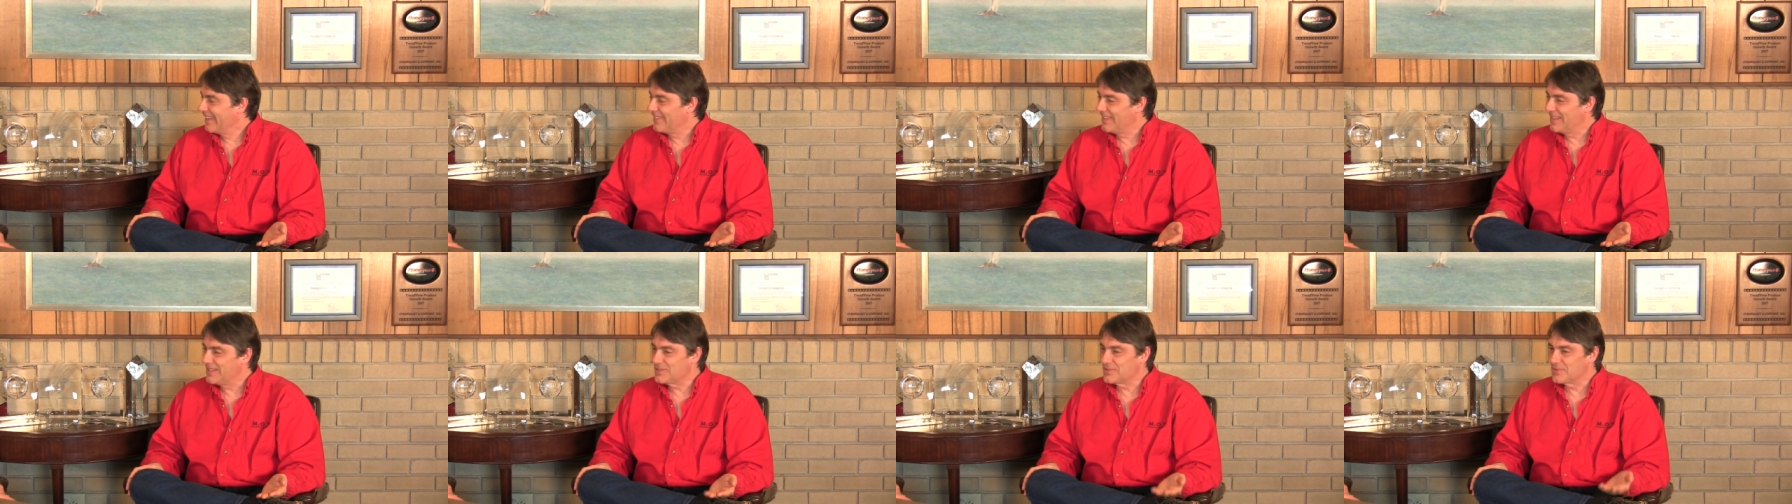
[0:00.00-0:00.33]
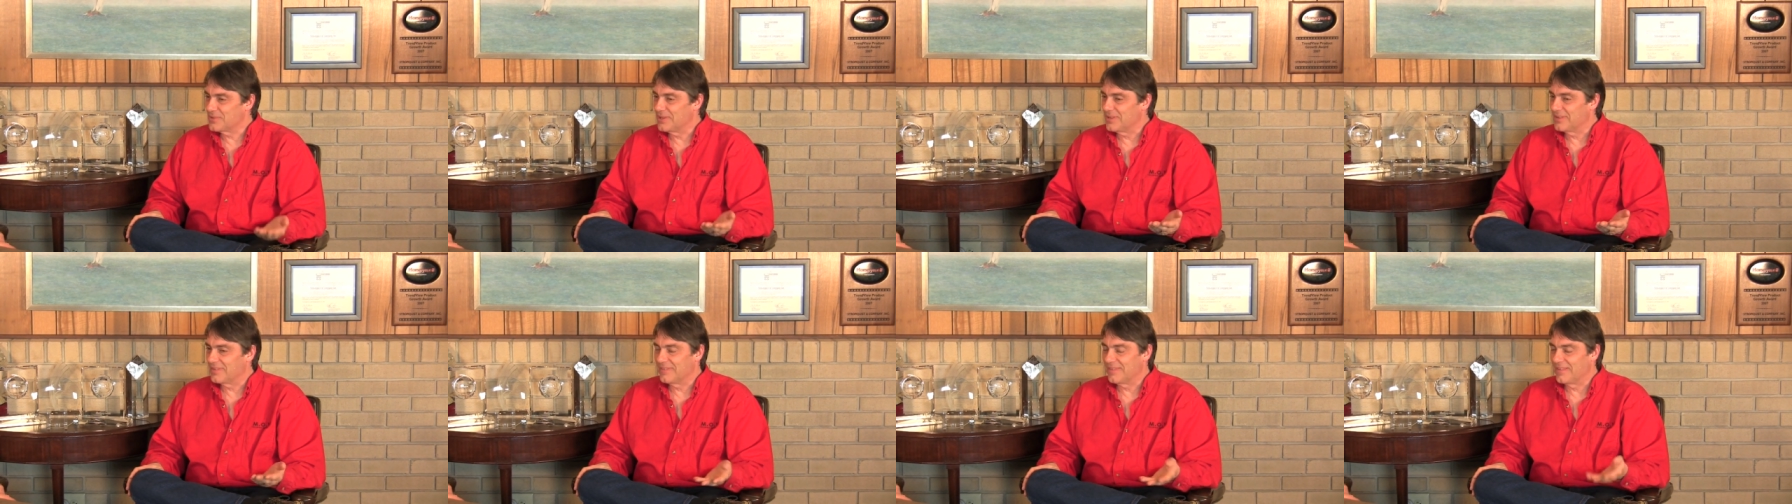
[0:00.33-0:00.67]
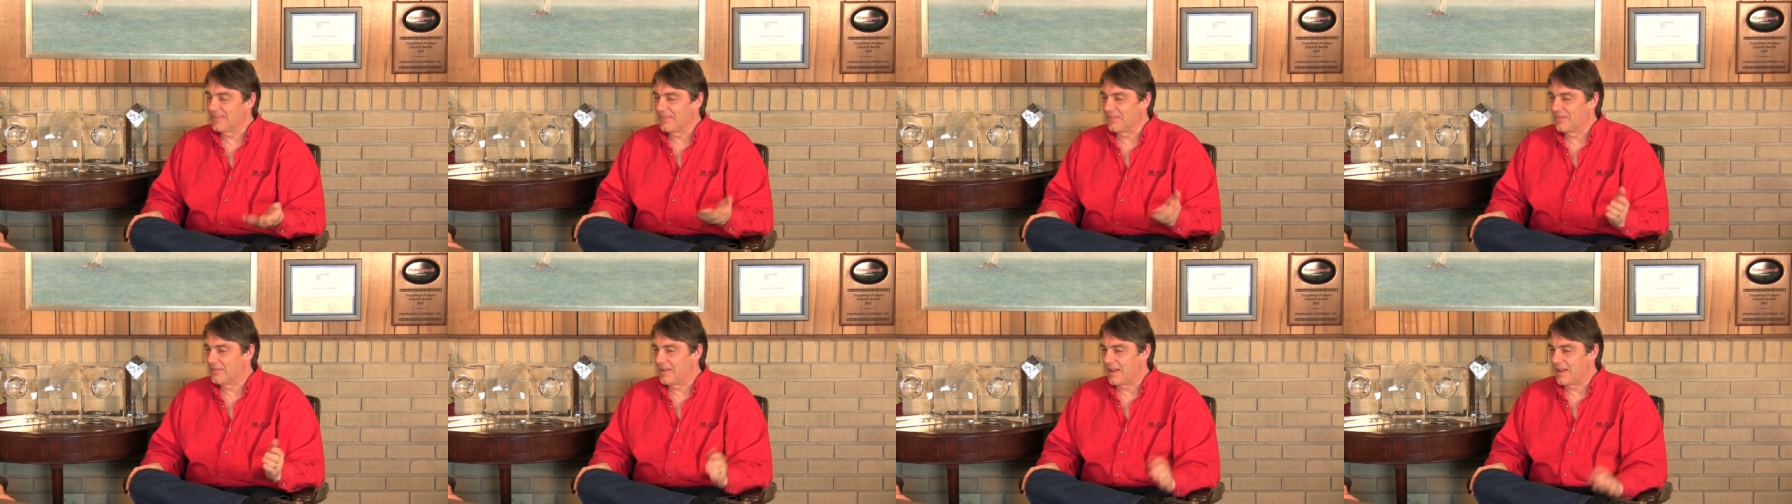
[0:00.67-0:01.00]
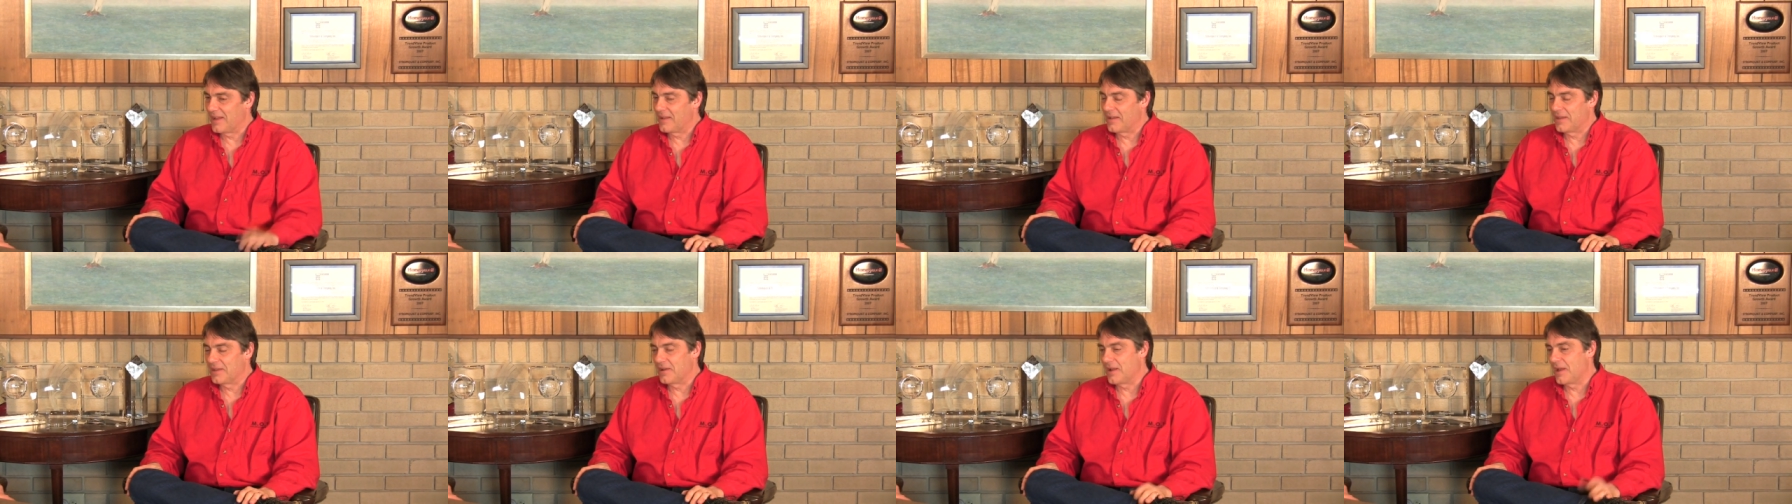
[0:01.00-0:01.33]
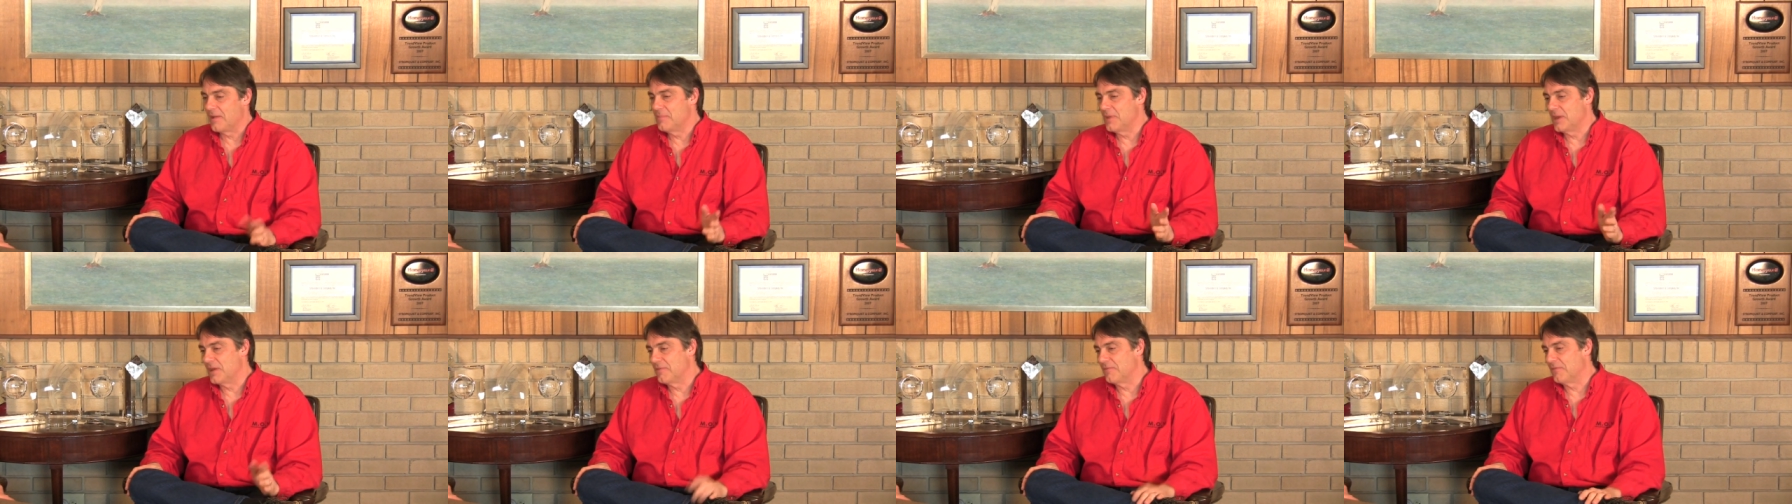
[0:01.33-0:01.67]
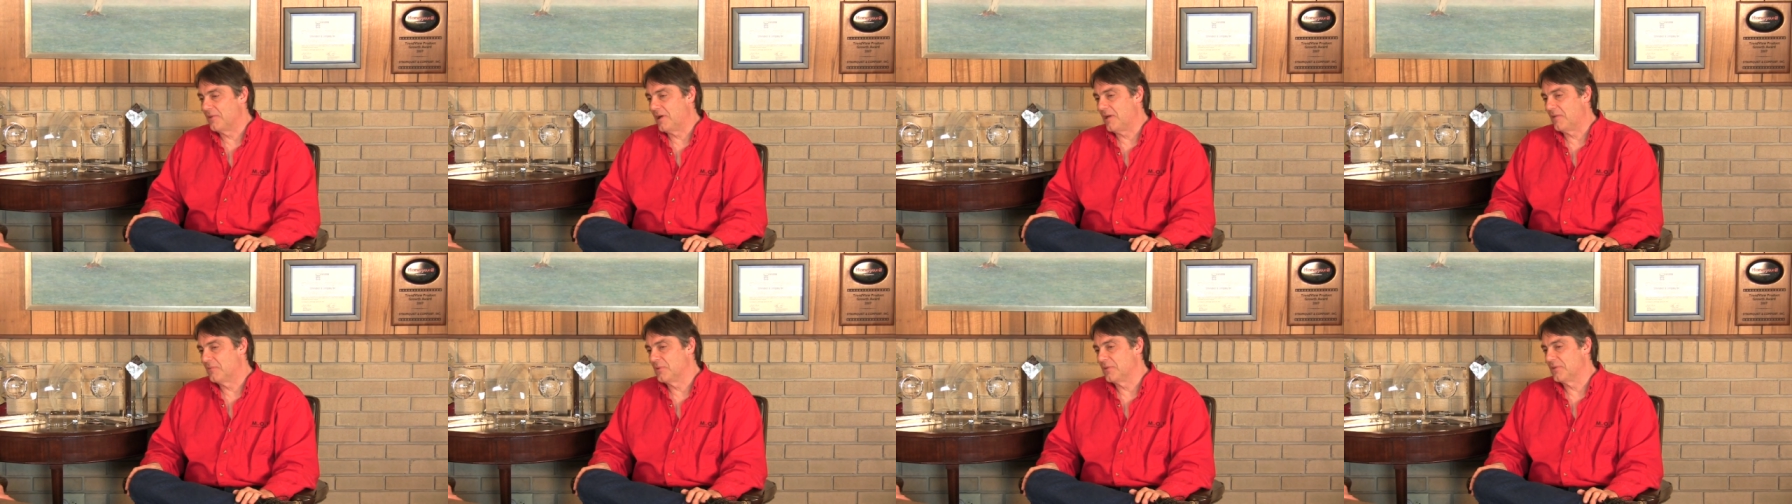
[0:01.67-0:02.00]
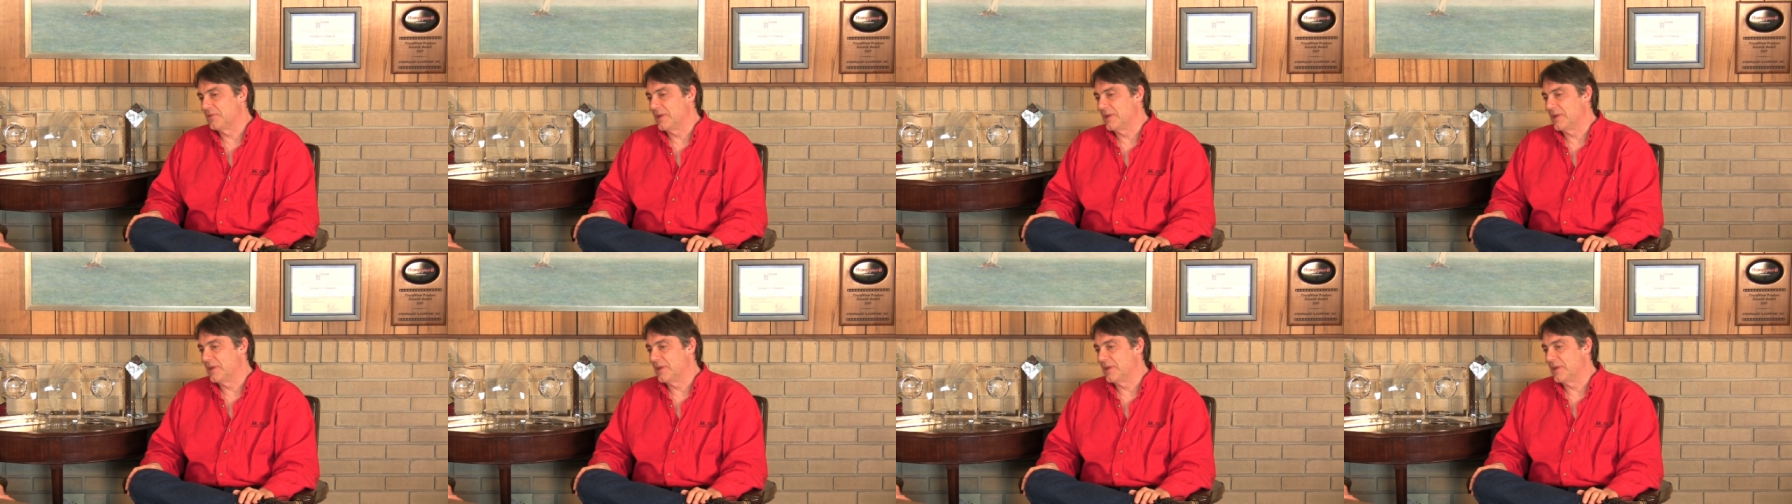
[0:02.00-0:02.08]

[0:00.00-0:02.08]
And that's what, you know, I've been involved